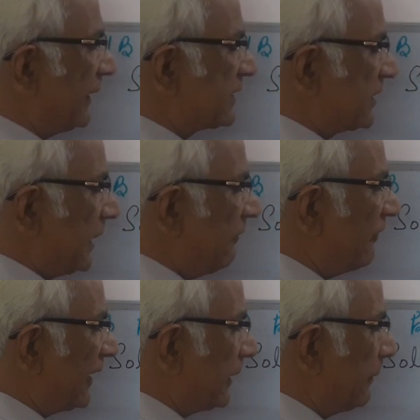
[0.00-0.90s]
and same
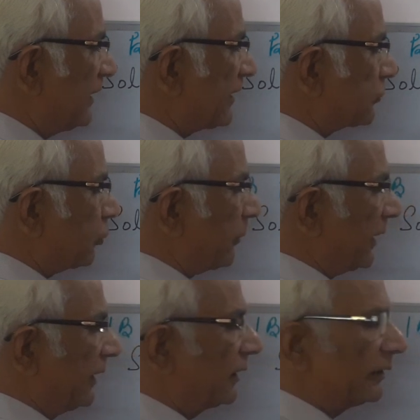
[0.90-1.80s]
variable is also
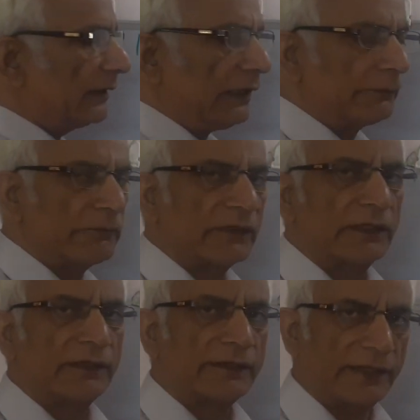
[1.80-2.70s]
appearing on the
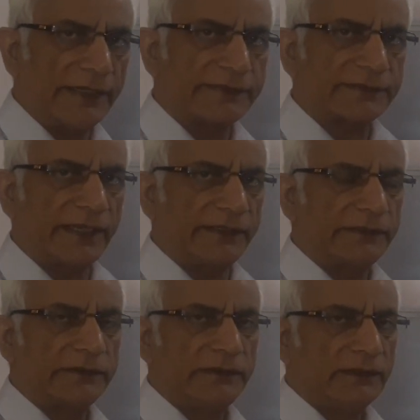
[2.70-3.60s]
right side.
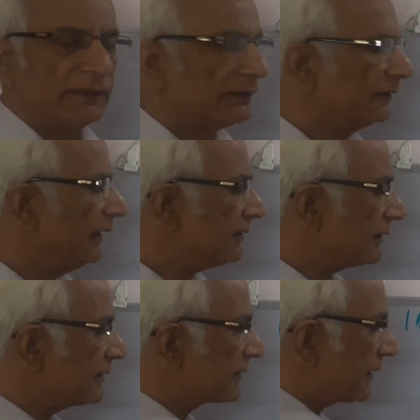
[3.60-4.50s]
This
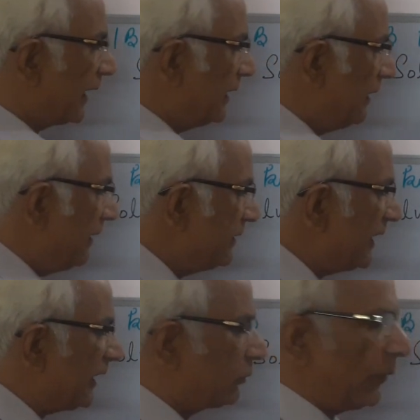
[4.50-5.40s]
is a
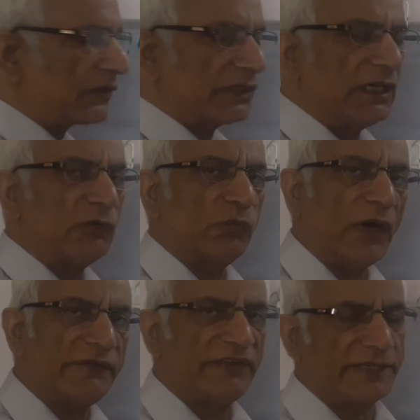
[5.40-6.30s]
linear equation in
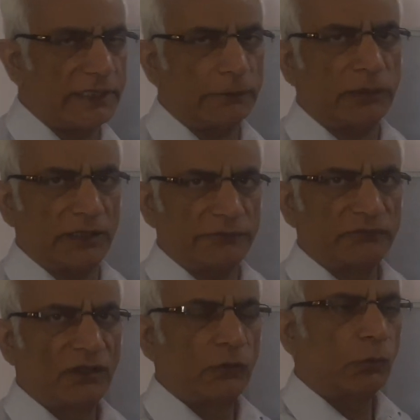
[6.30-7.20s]
one variable.
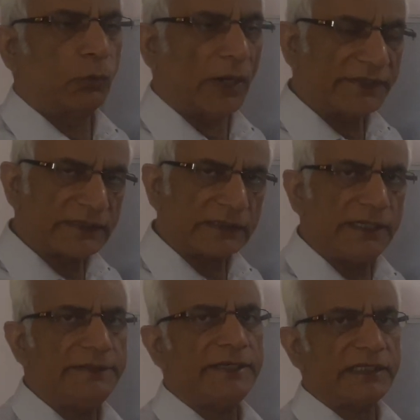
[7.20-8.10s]
Why is it
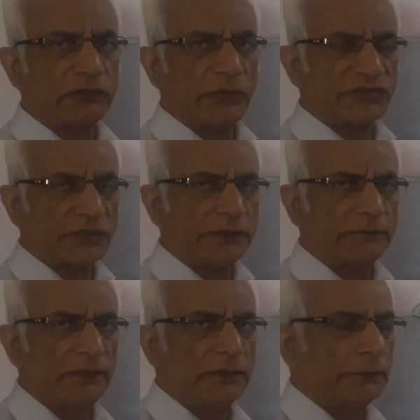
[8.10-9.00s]
linear
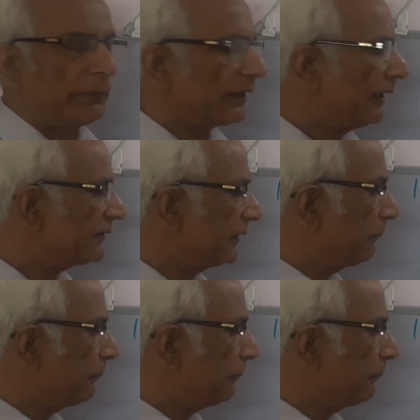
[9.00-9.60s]
equation? Because the